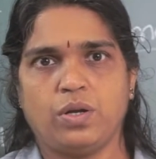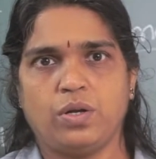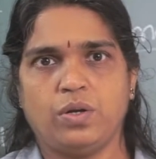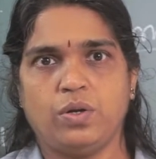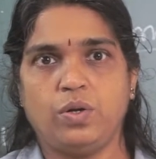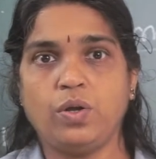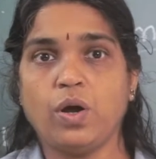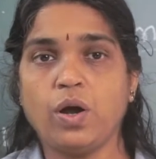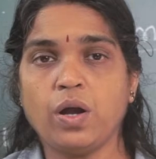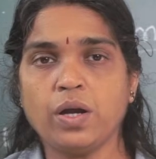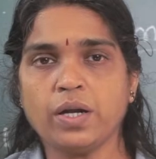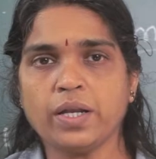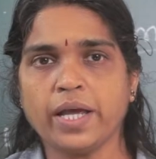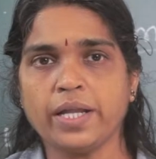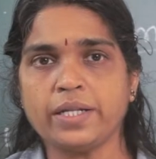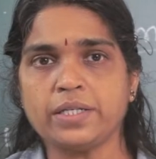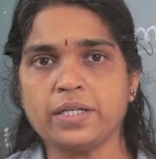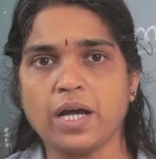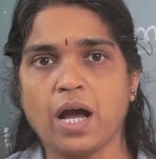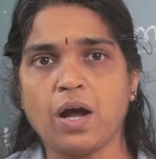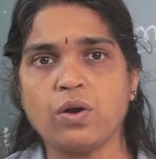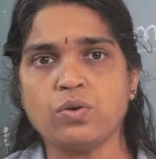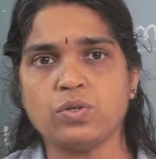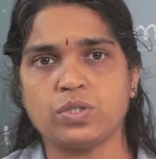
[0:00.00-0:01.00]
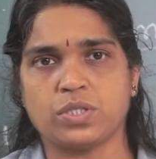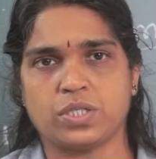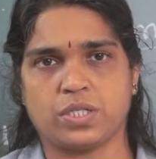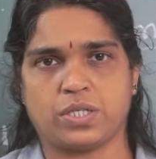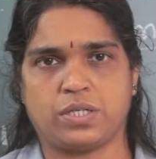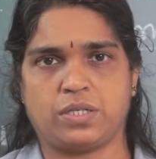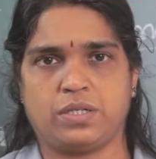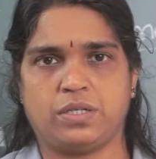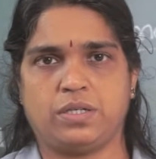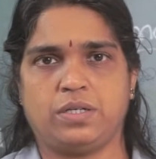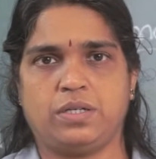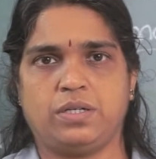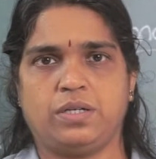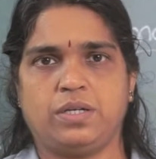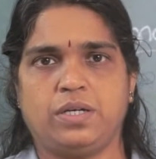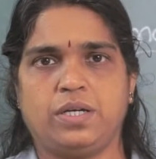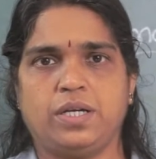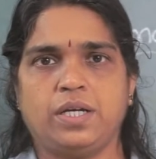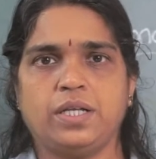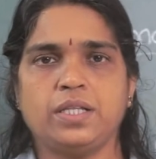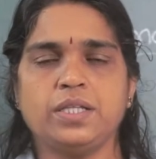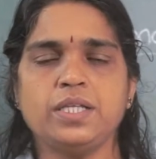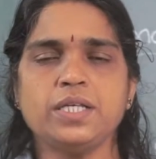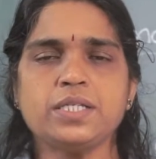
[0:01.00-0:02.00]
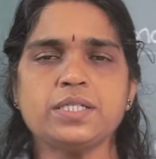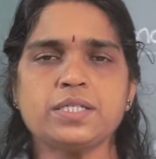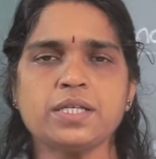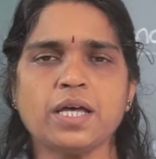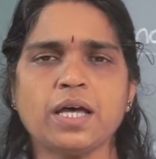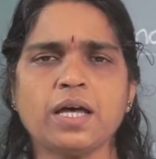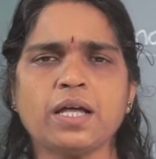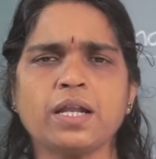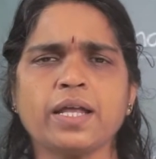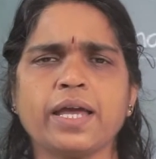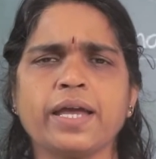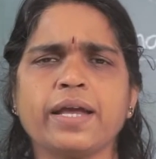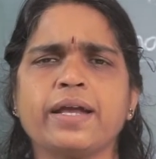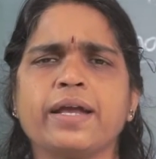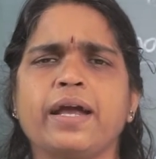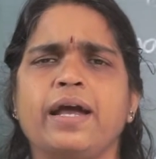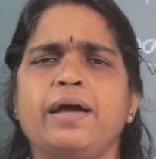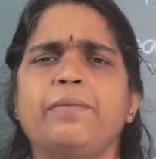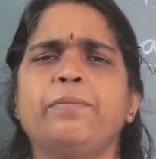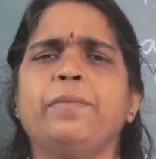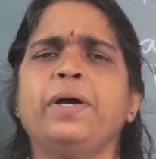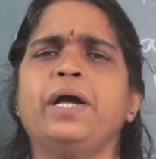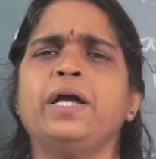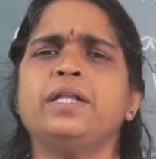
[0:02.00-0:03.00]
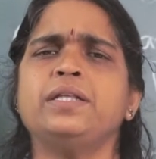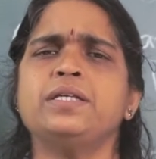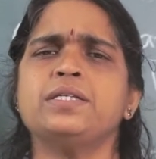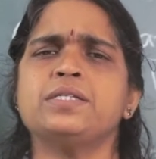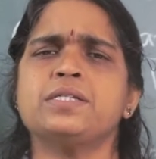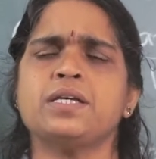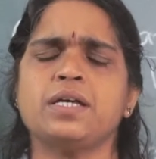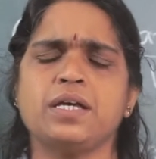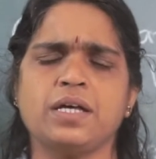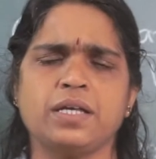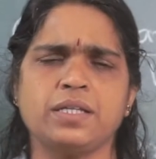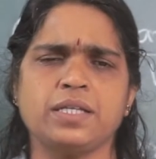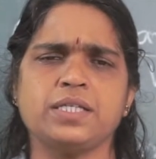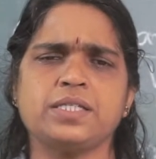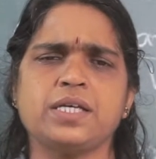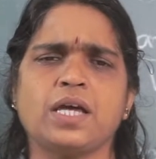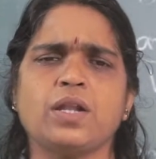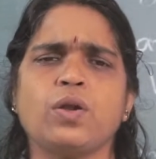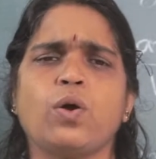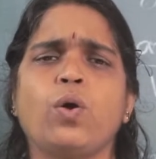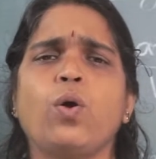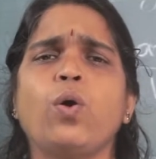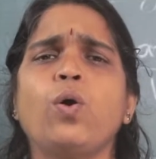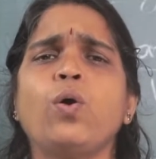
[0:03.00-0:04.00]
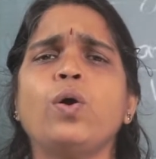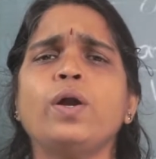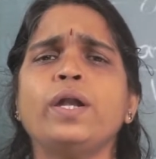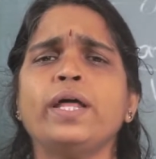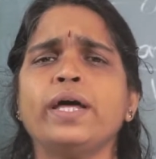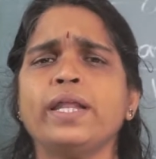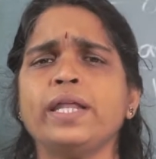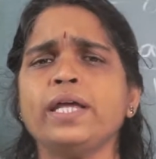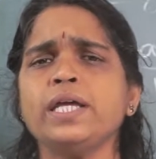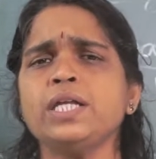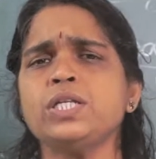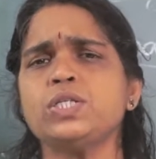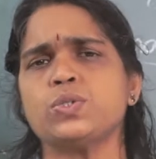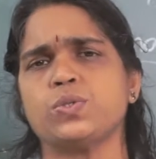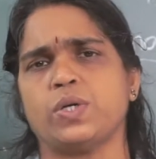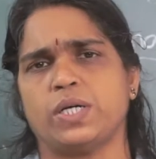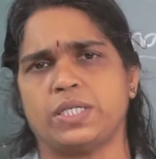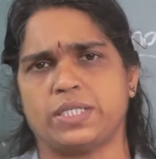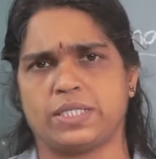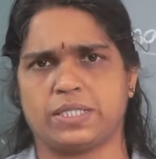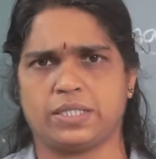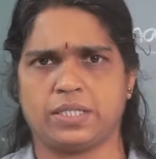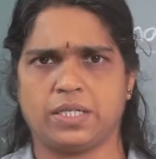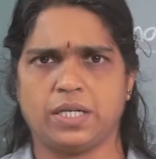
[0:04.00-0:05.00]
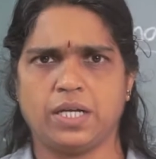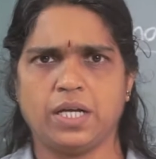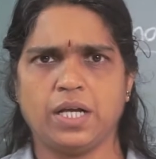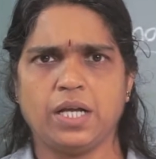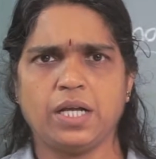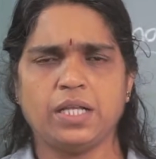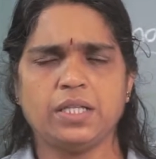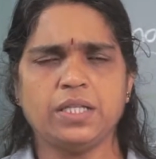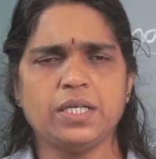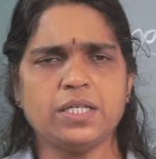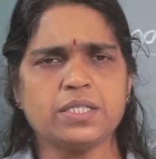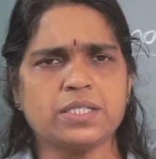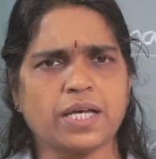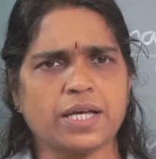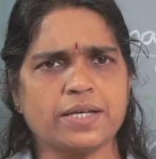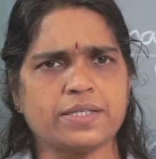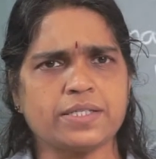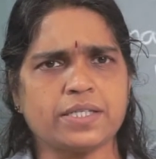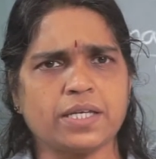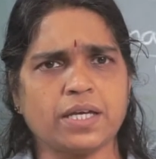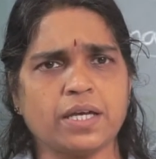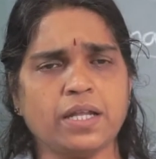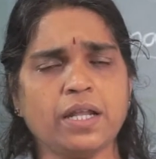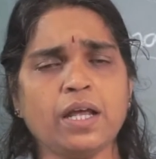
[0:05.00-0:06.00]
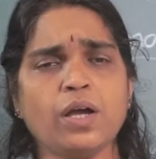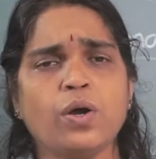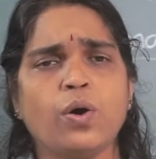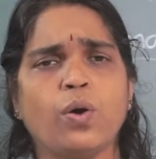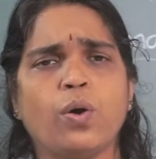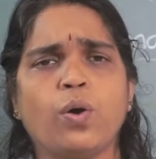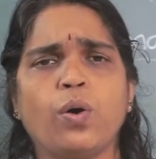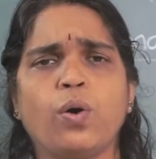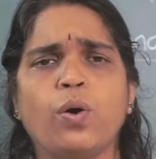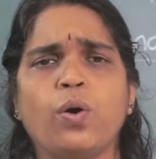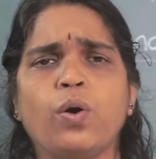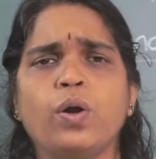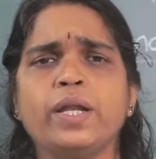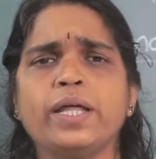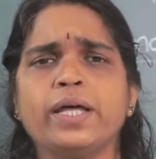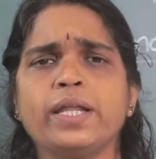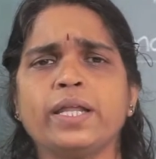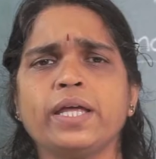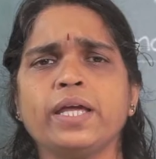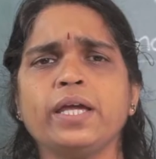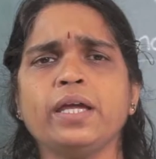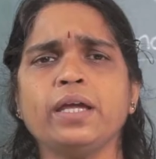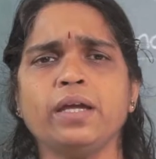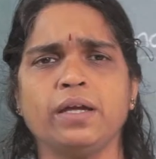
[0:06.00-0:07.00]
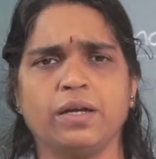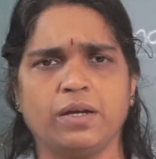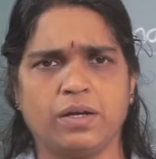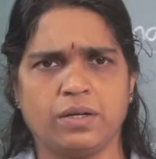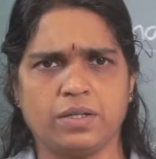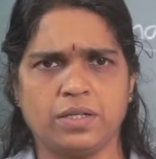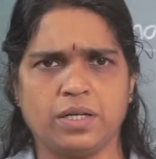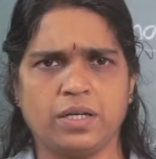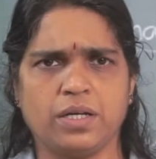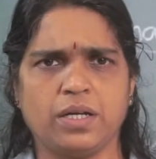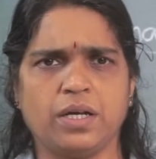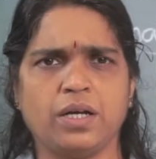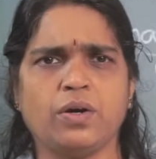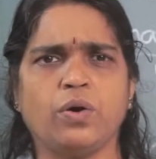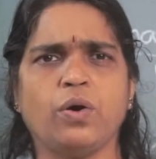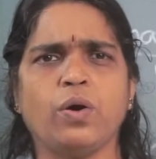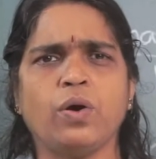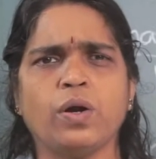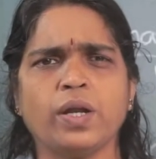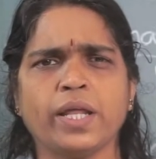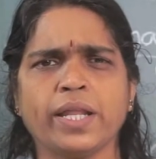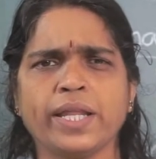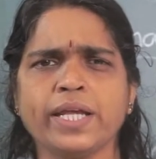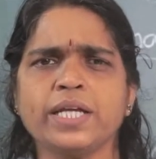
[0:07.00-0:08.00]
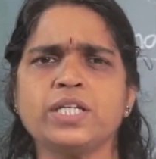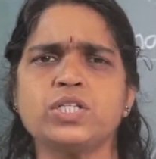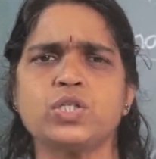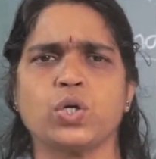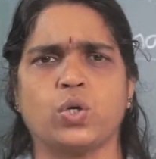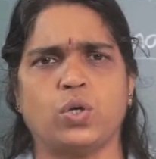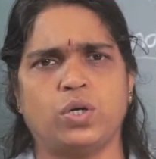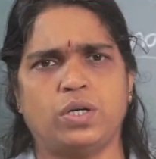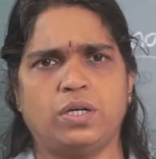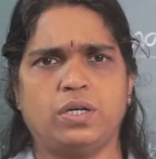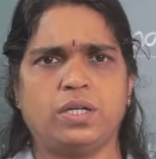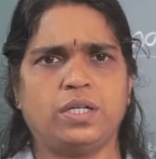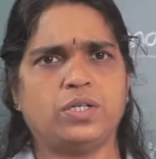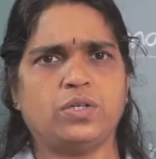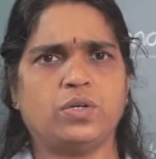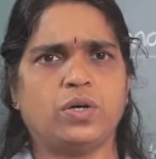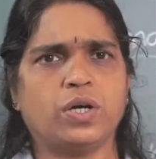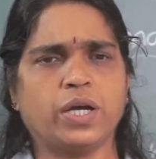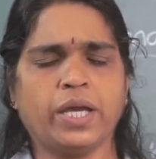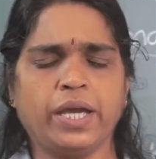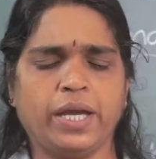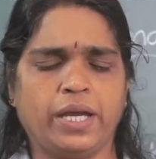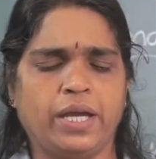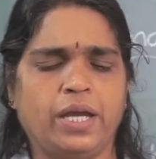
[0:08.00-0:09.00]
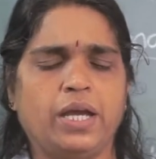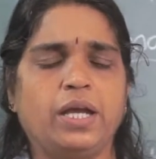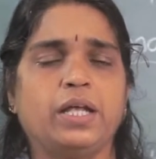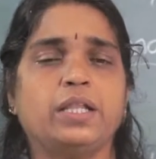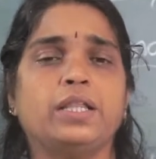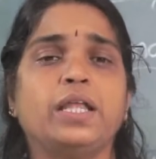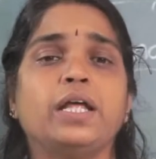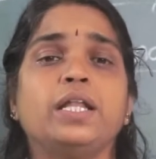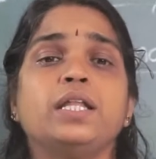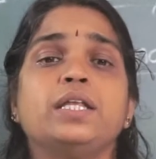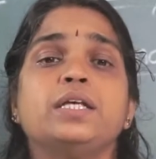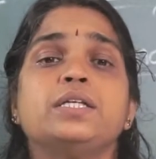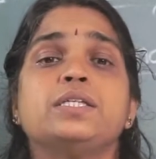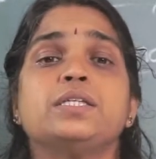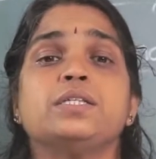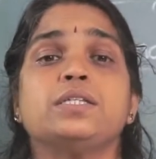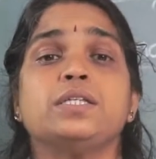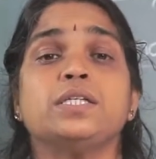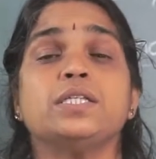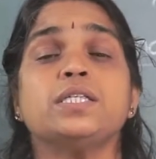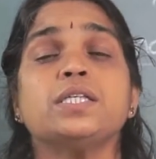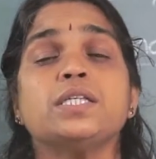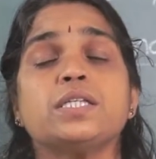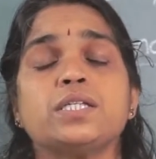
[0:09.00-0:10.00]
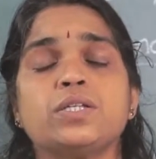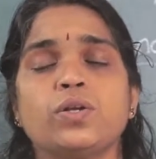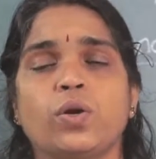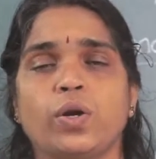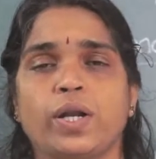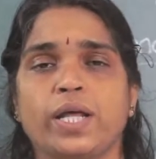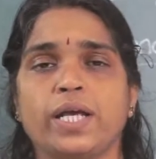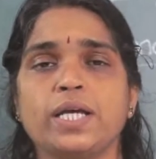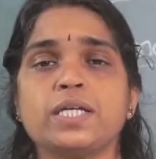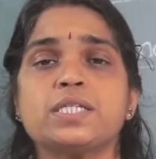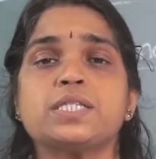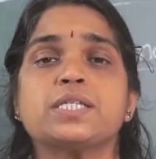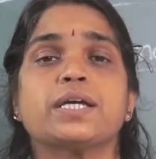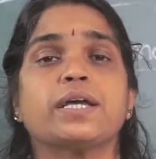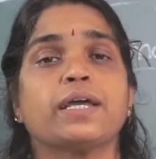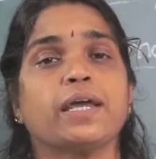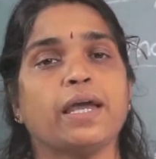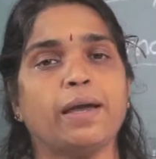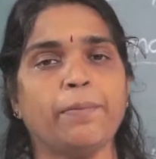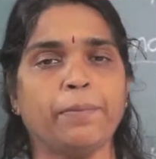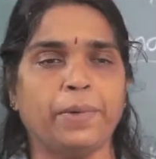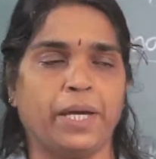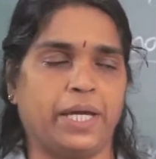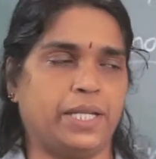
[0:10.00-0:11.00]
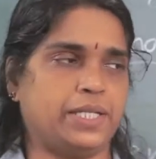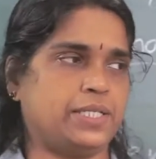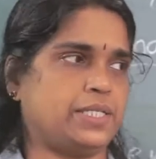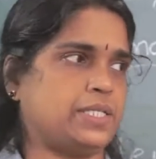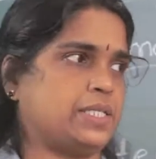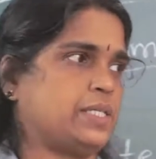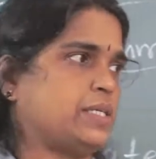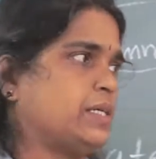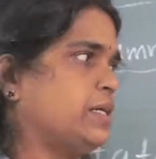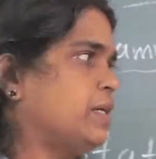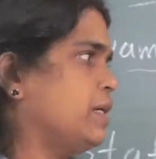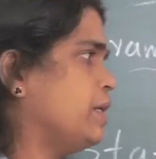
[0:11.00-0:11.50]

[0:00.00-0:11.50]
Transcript: Don't get out. These are a command. These are ordering to us. This has an ordering tone. Okay. Then this is known as command.